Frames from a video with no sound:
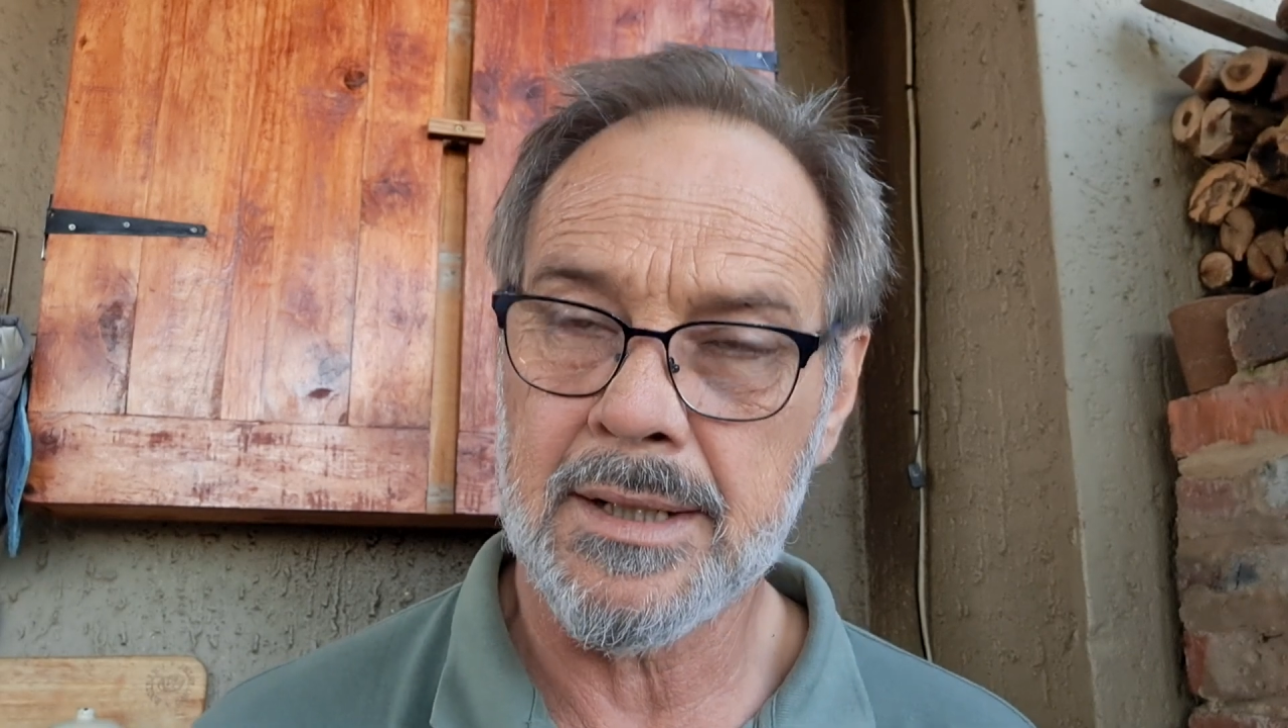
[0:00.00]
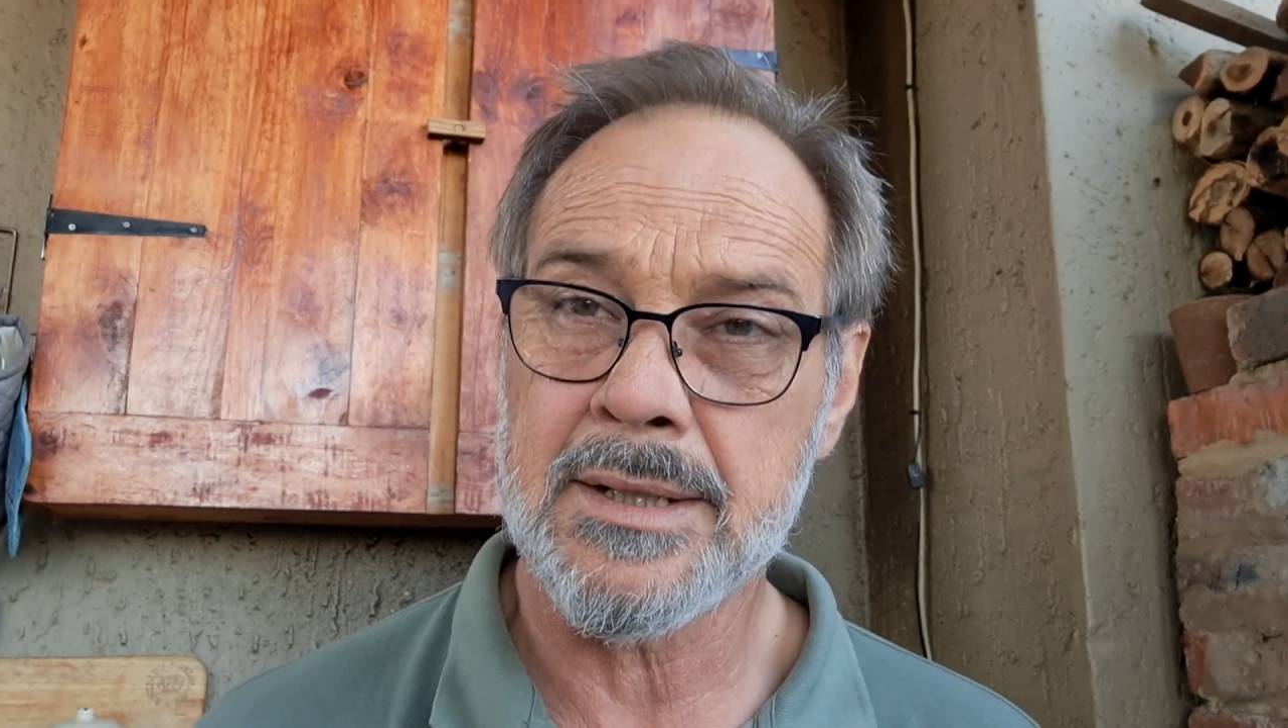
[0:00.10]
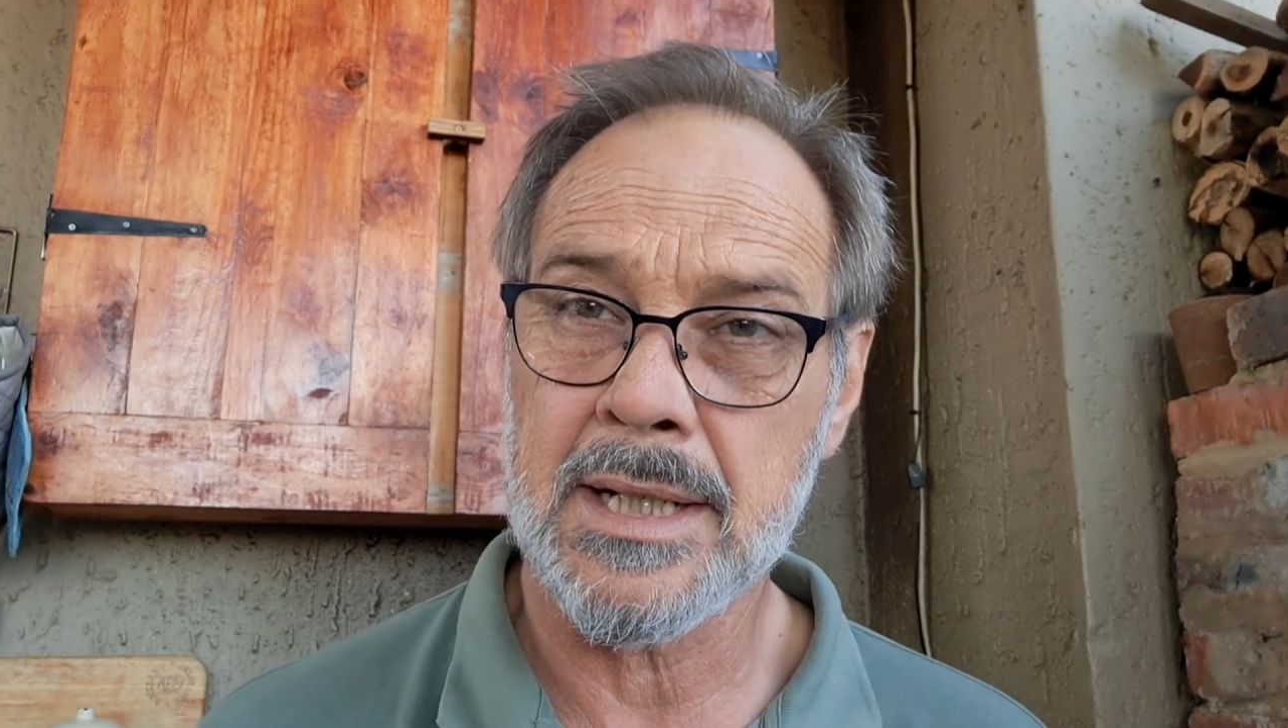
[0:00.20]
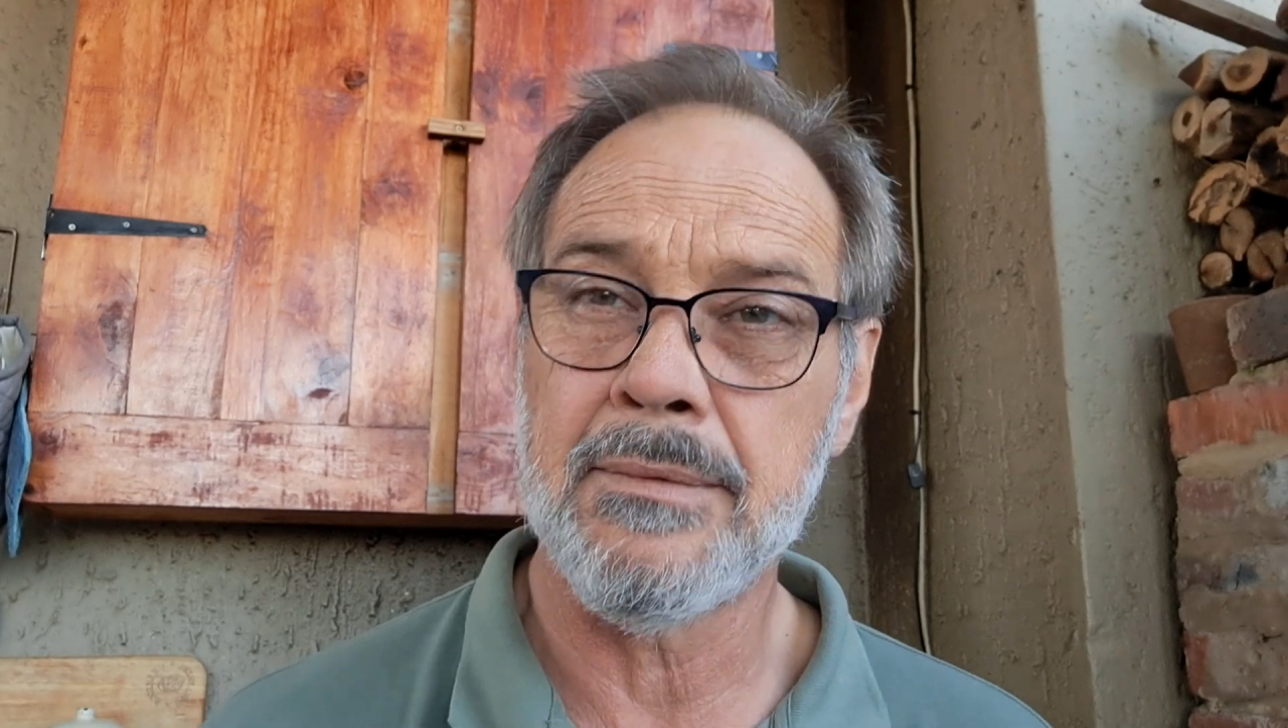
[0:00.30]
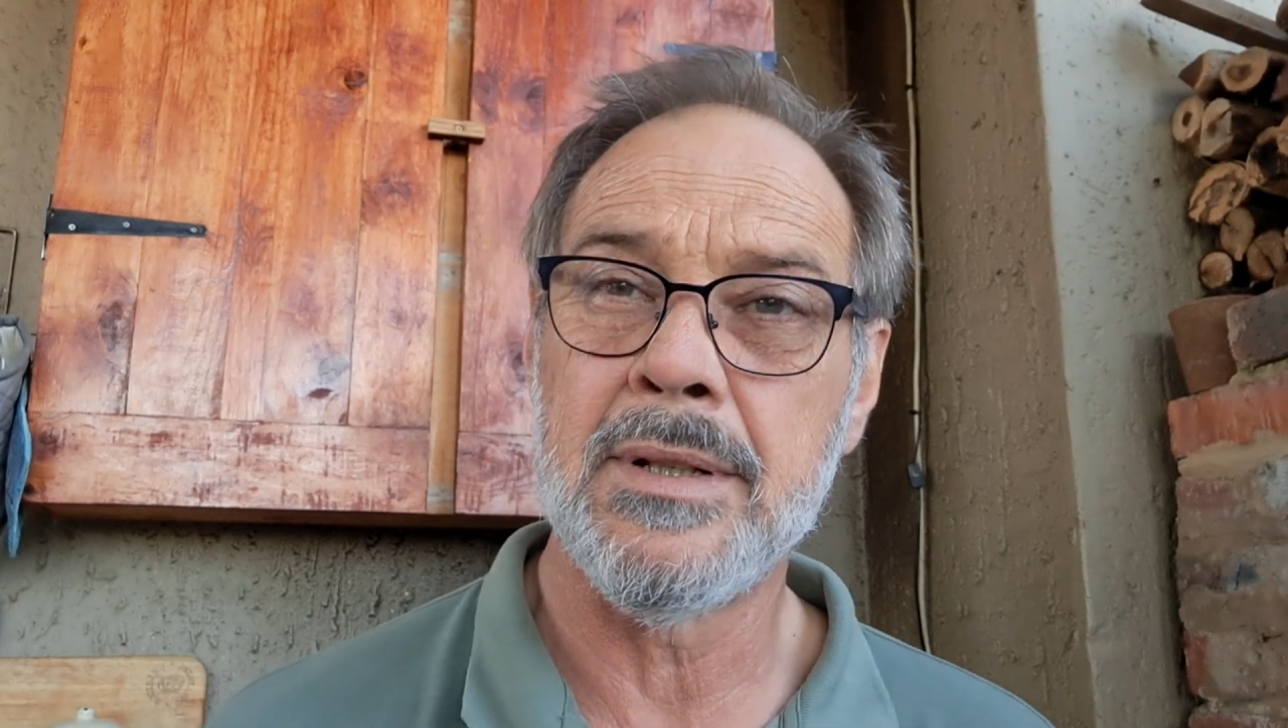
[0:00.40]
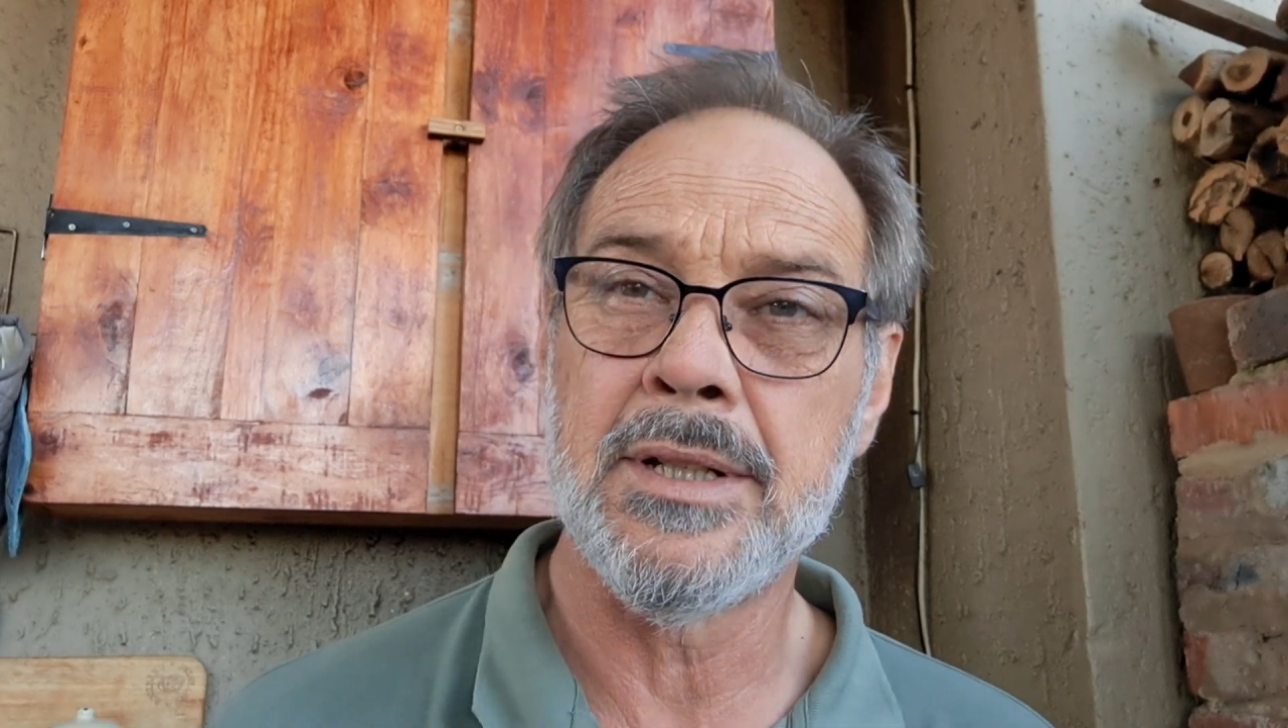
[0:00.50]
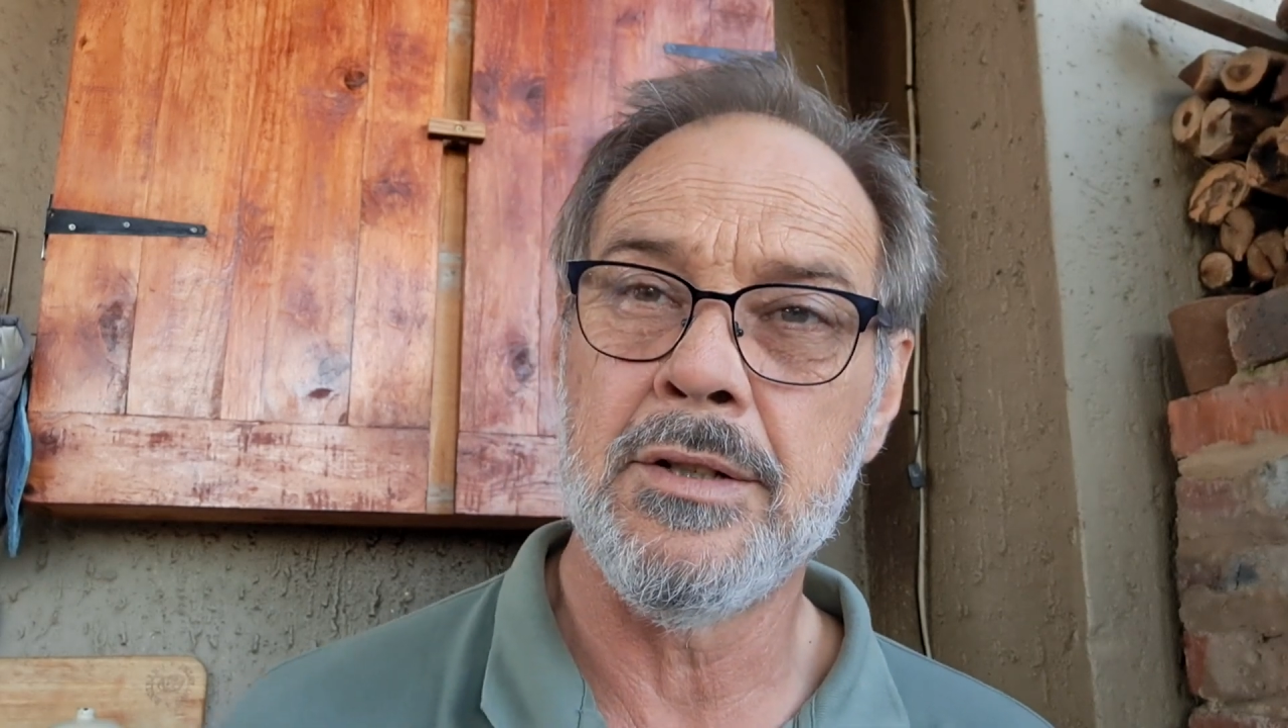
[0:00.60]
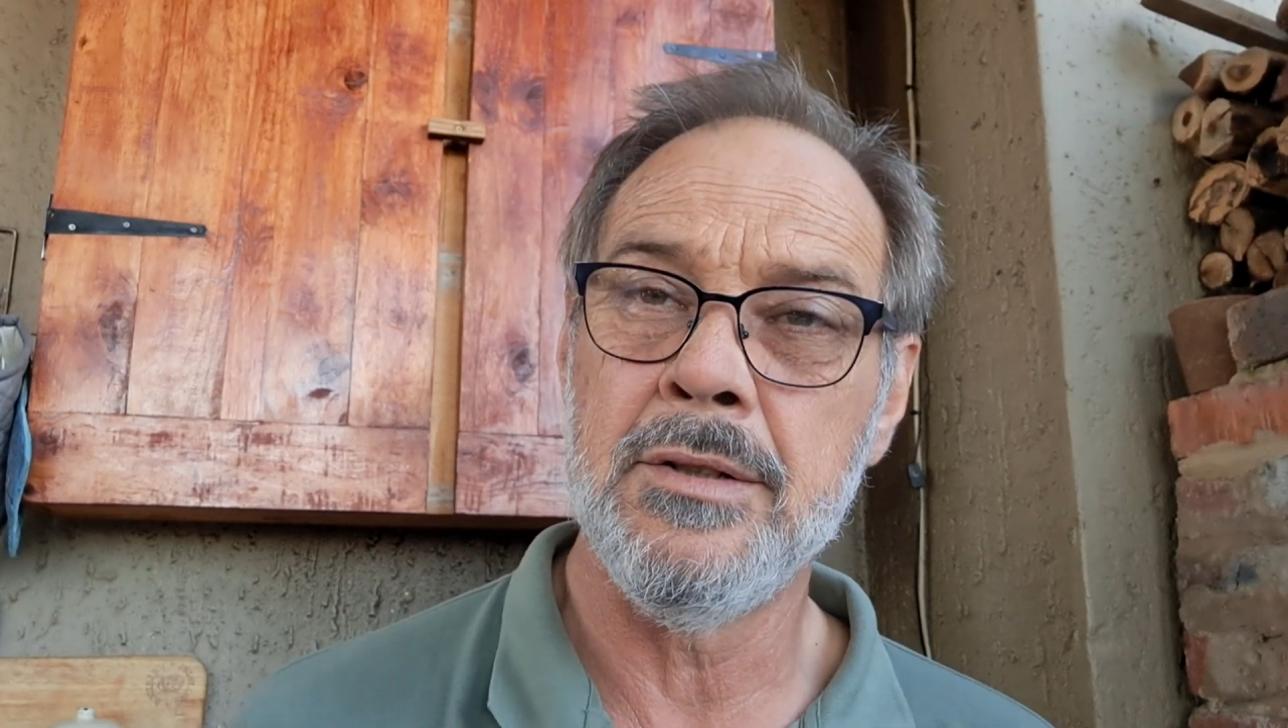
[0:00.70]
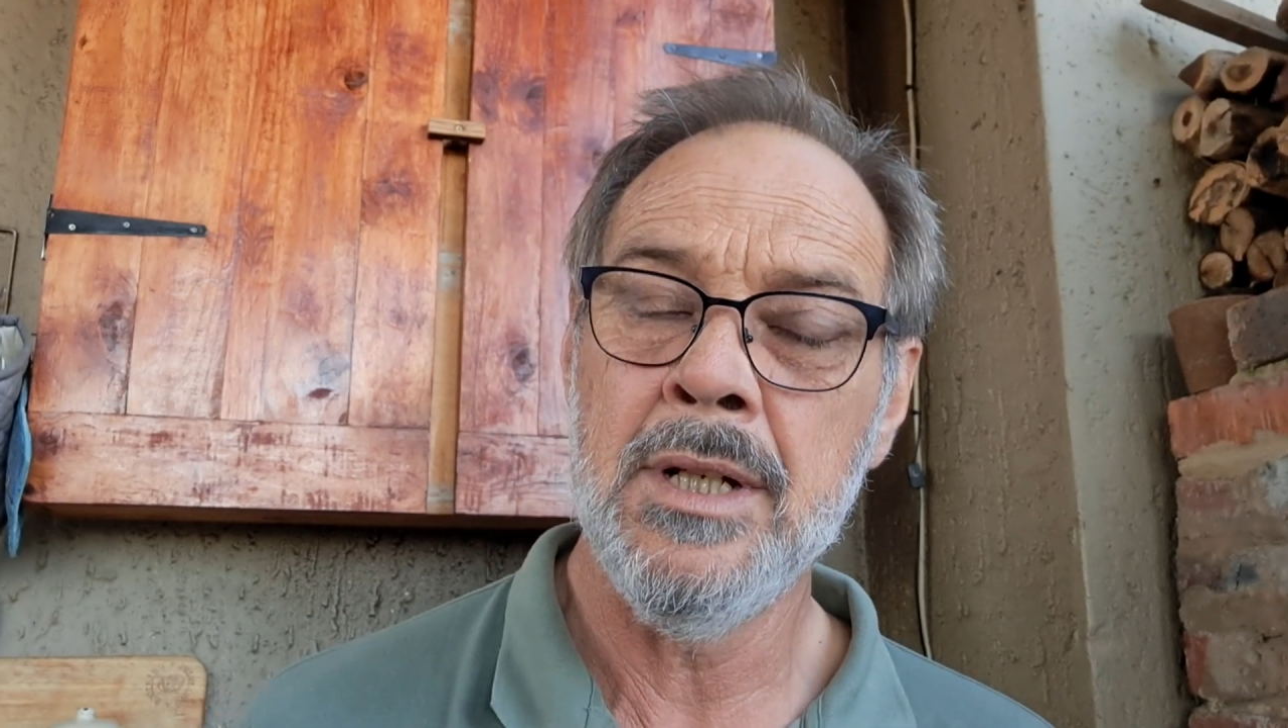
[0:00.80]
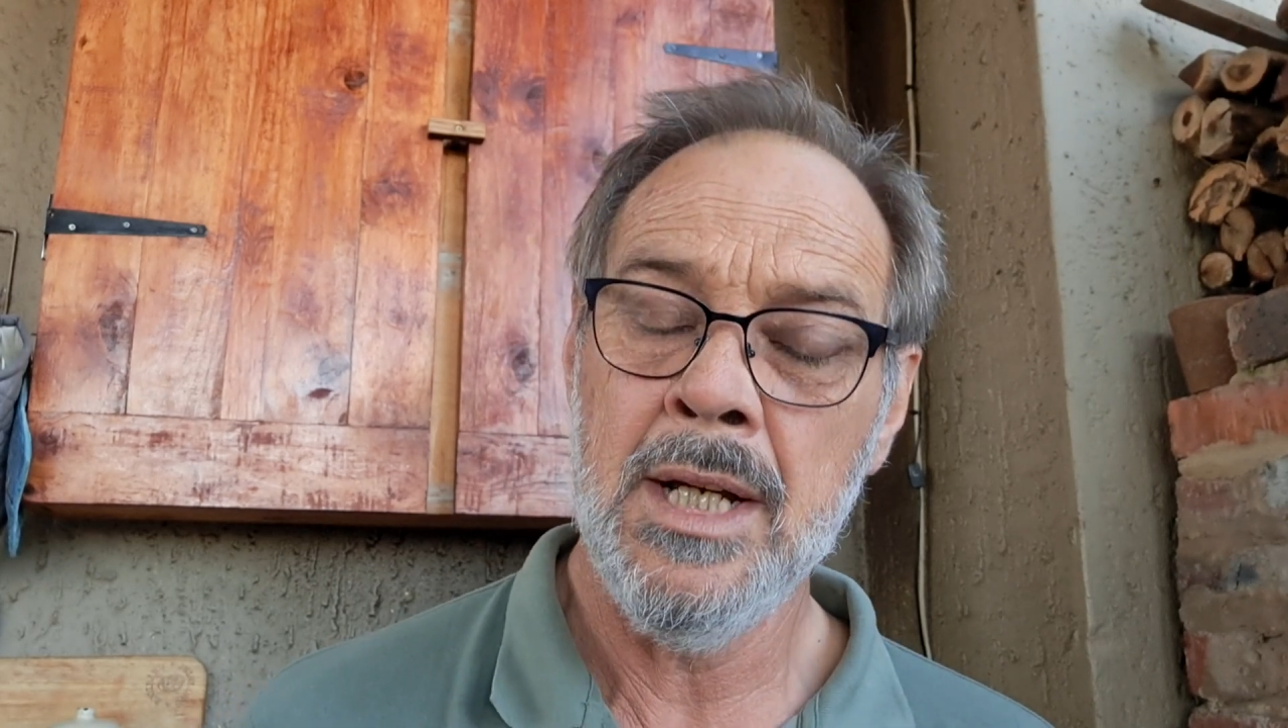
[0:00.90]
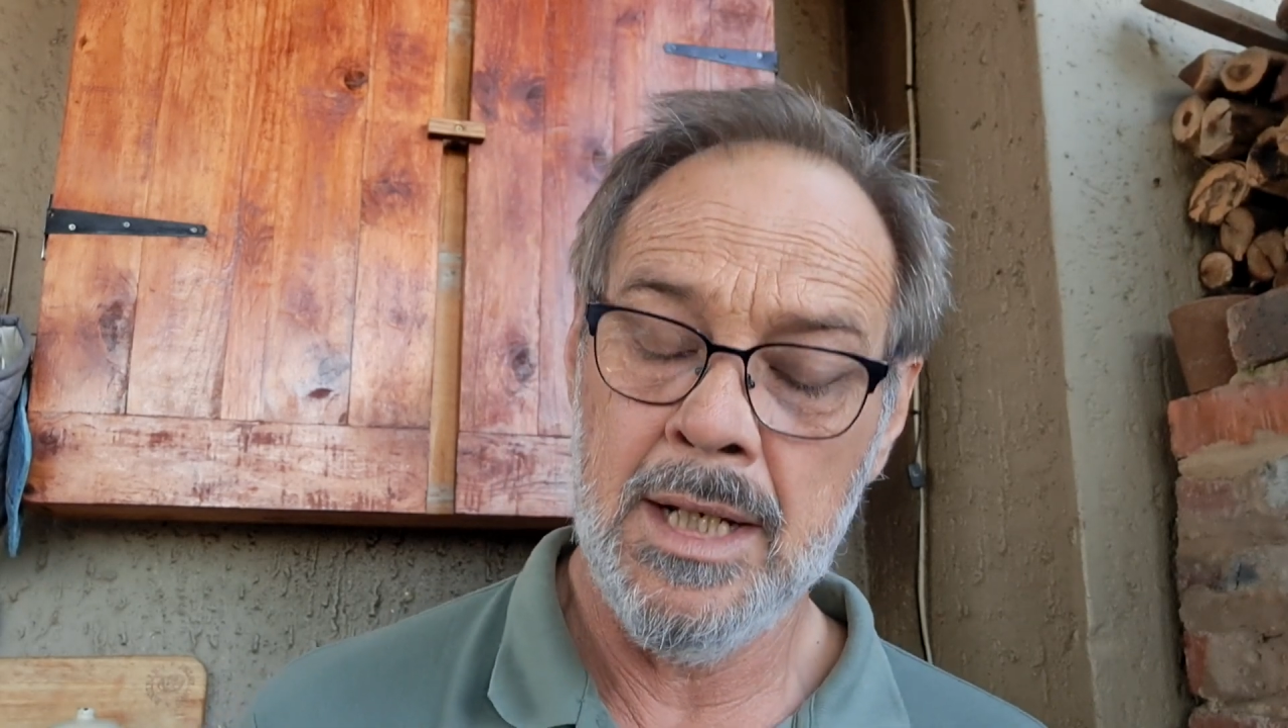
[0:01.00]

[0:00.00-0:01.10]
stuff that you.